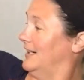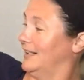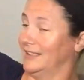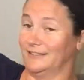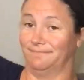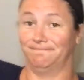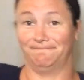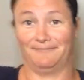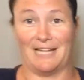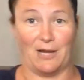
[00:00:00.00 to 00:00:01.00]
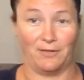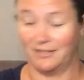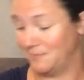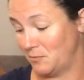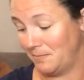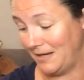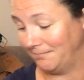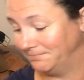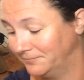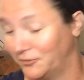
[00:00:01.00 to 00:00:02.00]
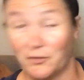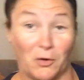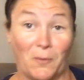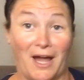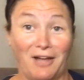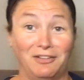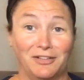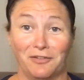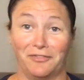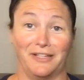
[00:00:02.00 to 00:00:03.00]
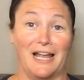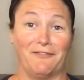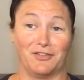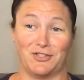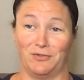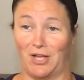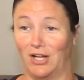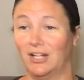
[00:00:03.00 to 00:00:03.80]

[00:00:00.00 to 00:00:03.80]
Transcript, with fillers: uh, now it lives with me for a while, hopefully not for too